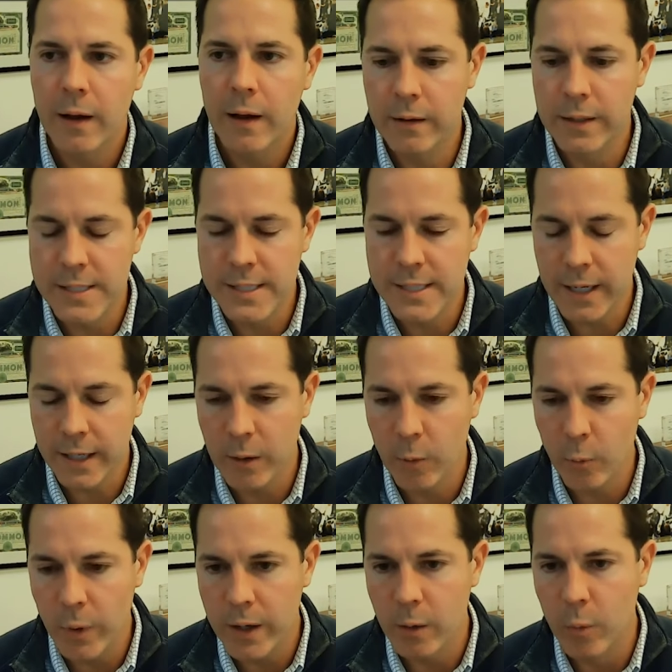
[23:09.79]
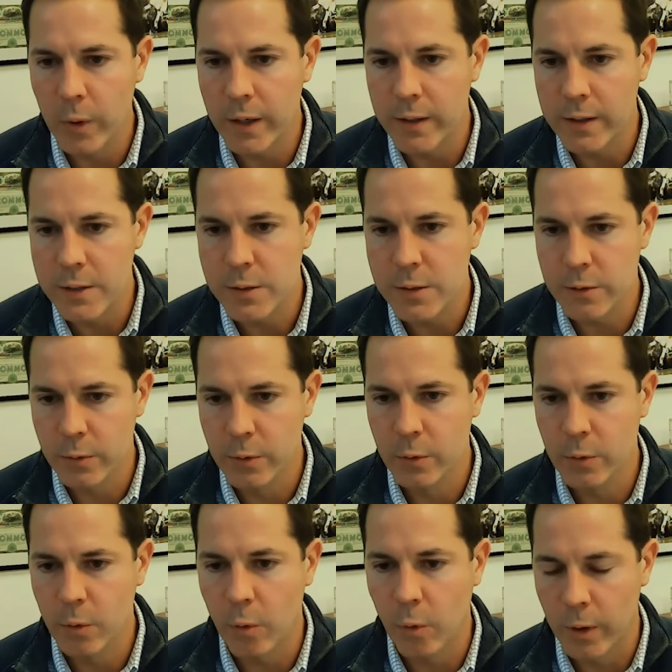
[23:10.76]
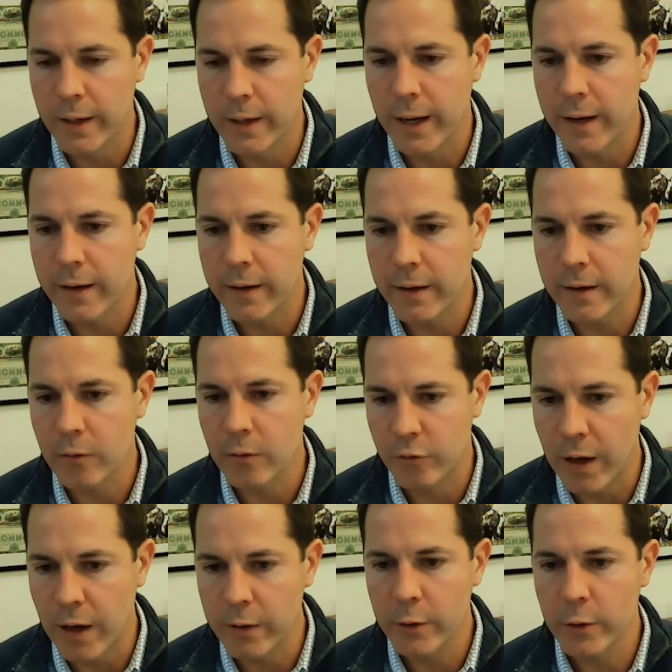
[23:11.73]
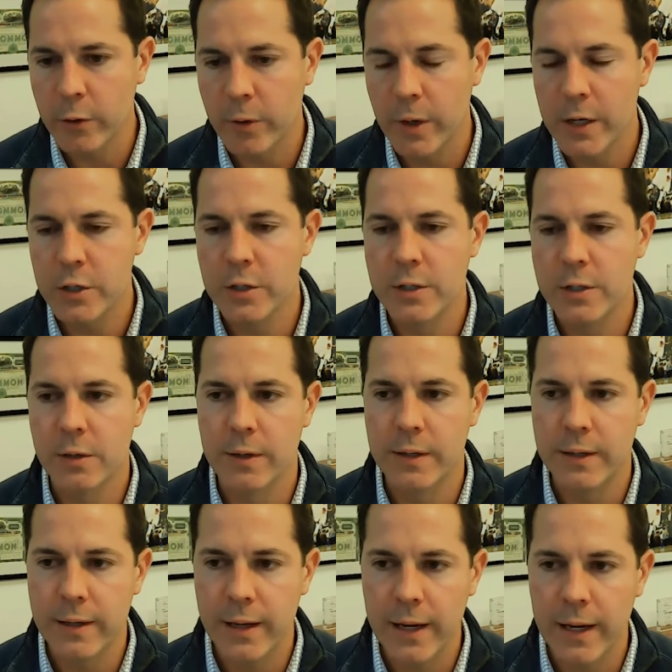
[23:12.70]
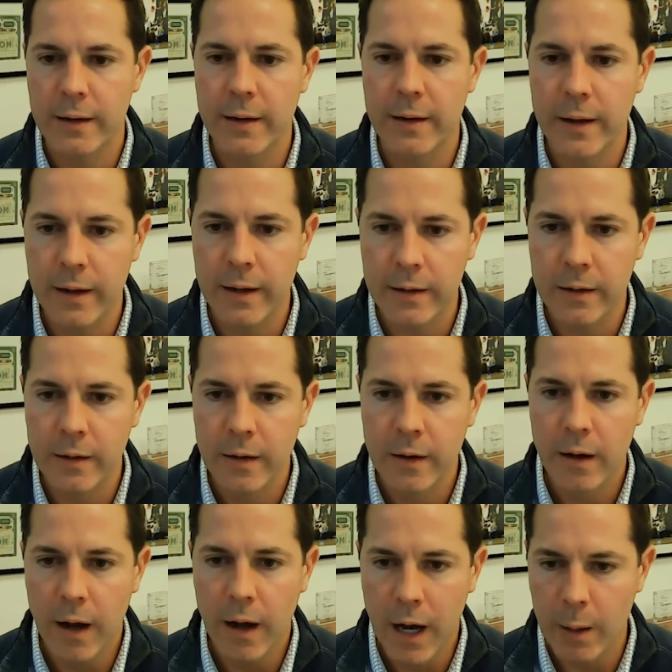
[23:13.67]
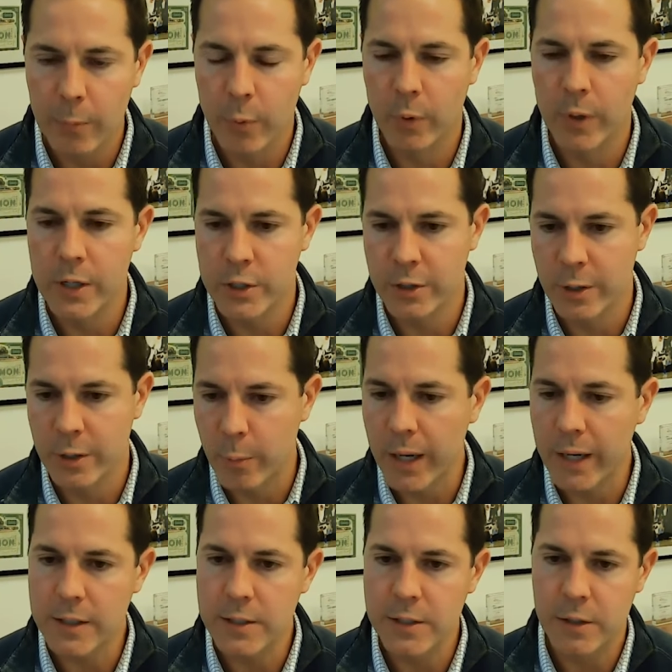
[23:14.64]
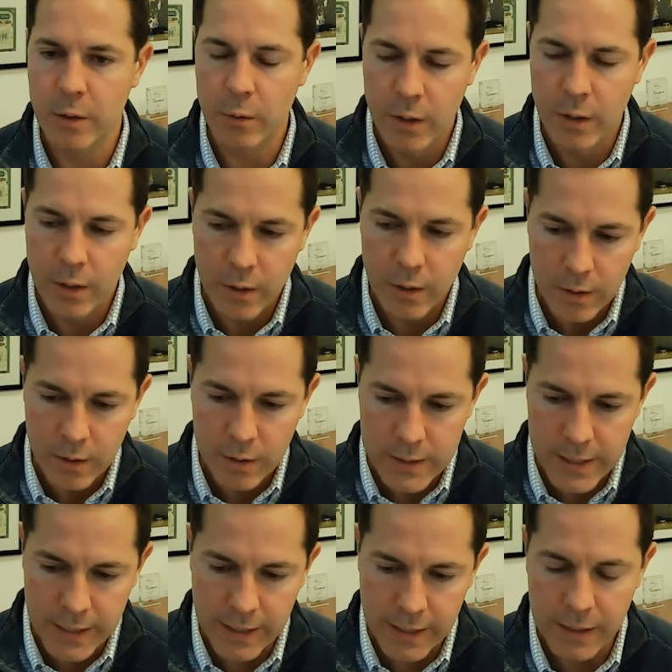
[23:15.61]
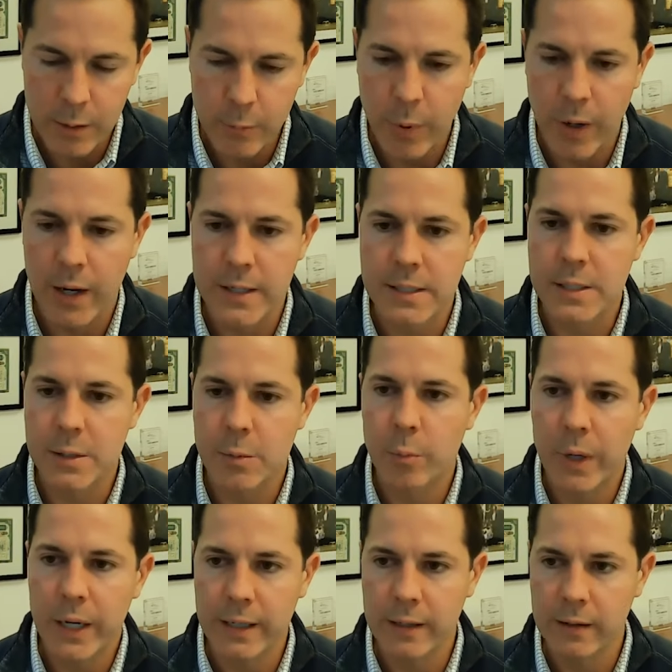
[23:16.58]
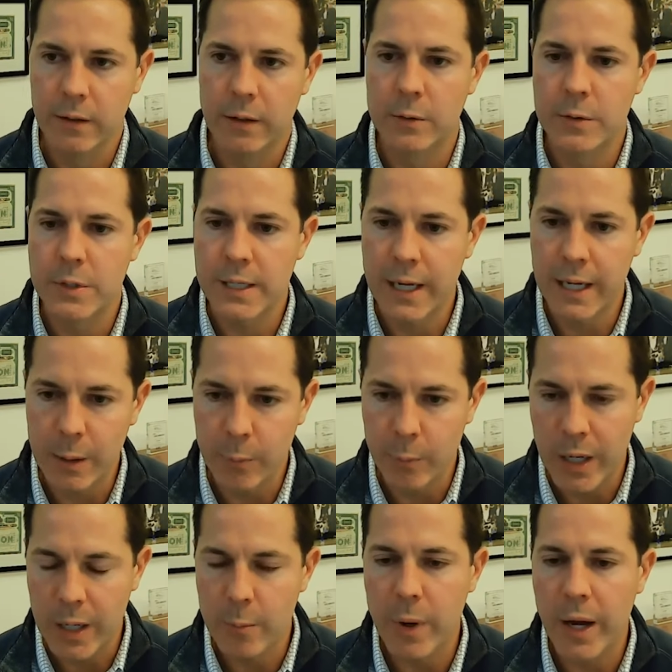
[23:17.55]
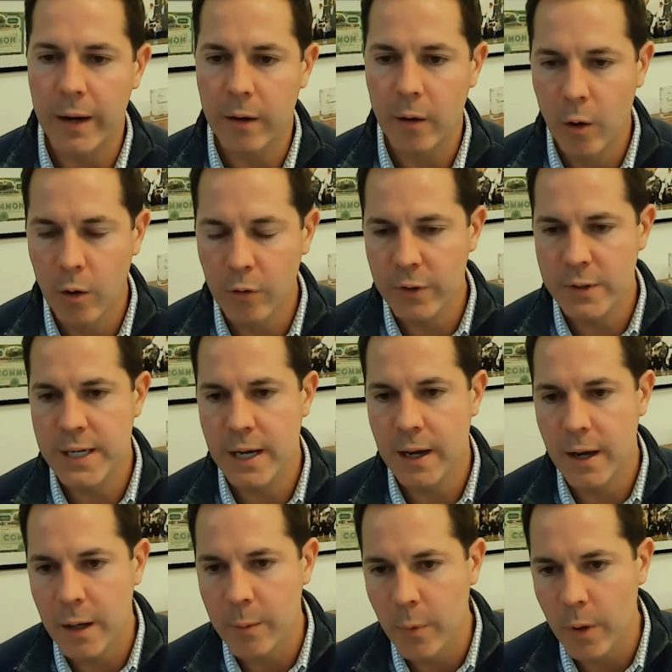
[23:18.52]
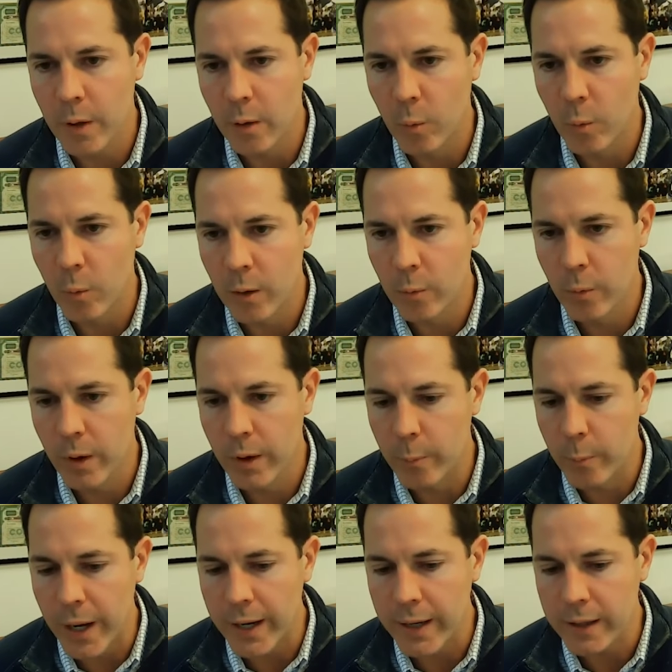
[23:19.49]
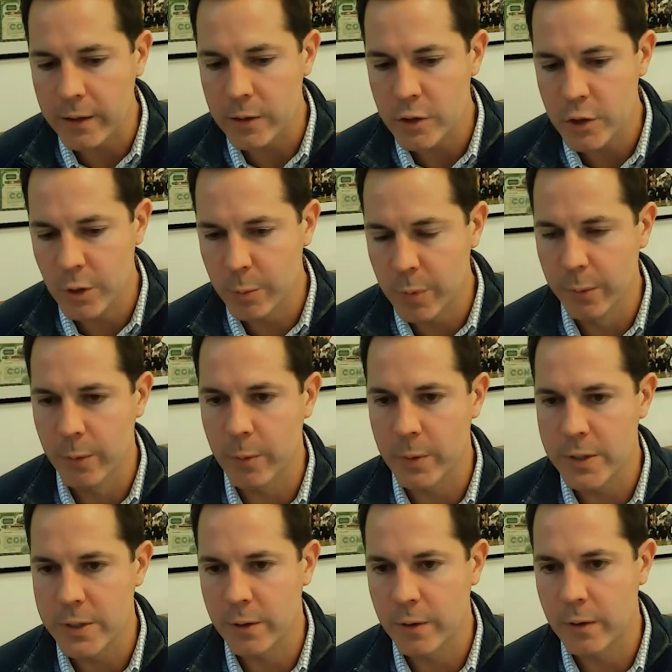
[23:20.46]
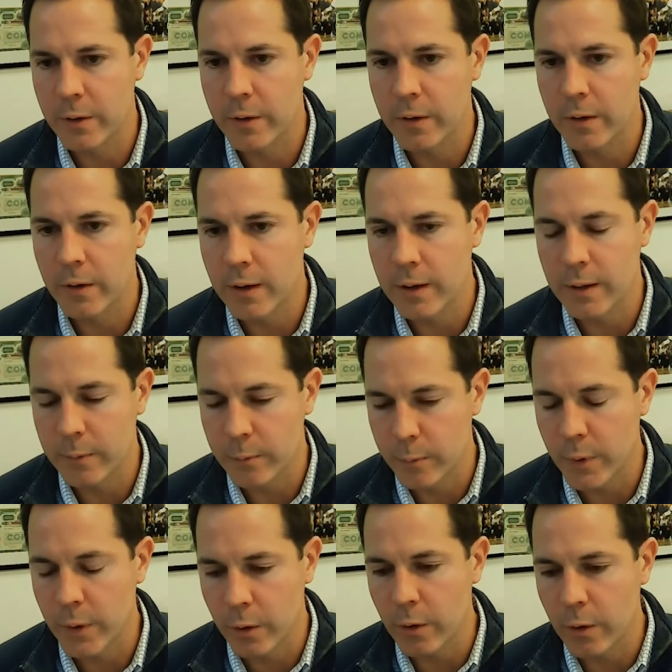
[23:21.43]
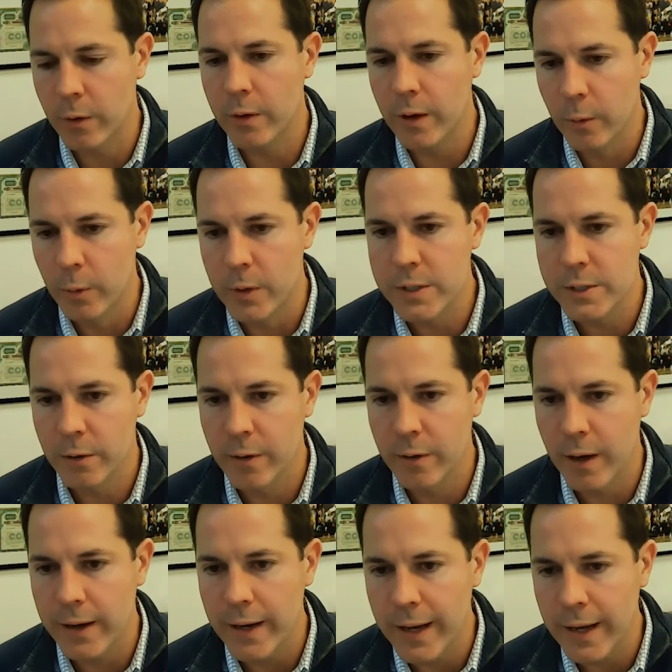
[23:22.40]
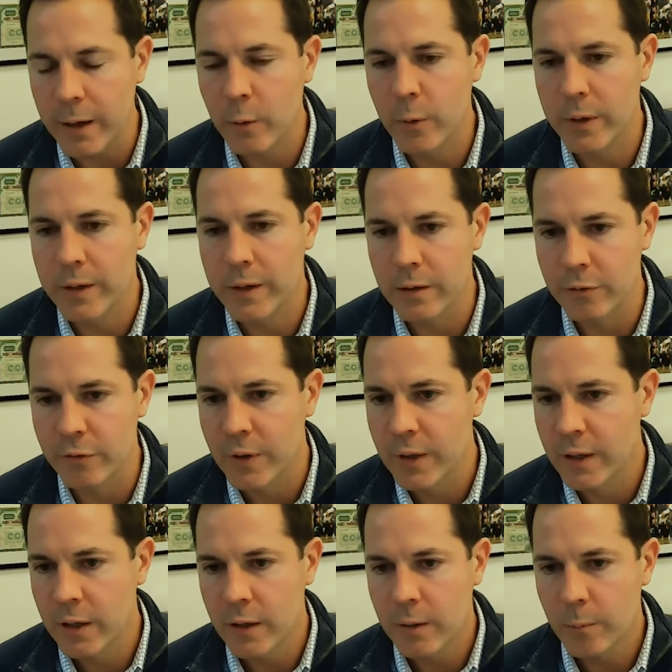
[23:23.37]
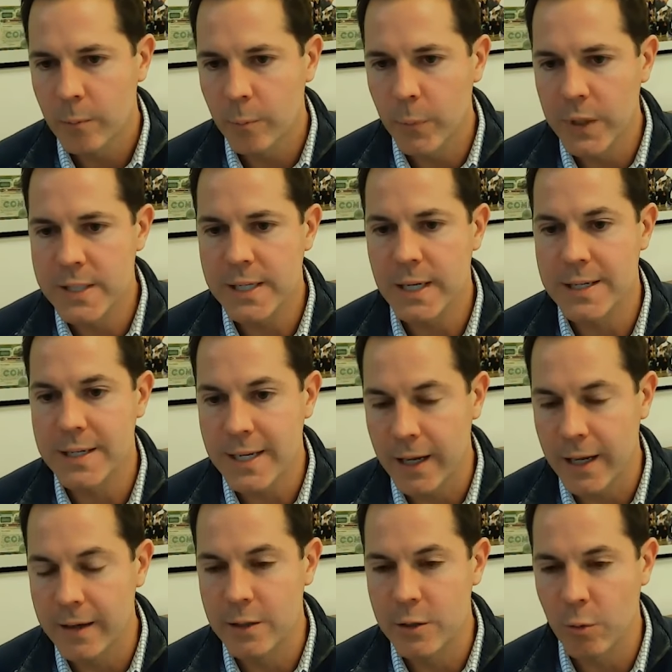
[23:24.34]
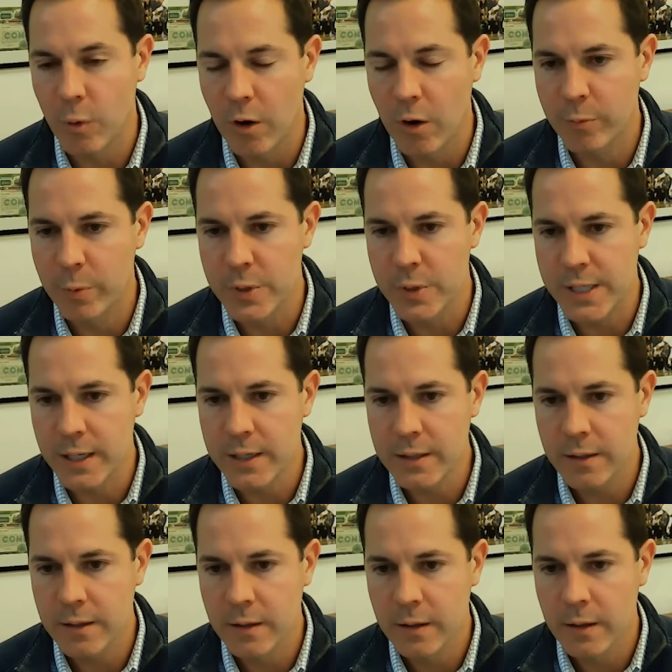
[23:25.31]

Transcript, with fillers: The second way to win is through organic value creation. So the day to day operation of the bank. So taking in deposits, making loans, getting paid back. Over time, a well-run bank should be able to return uh, earn a return on equity of let's say 10 to 12%.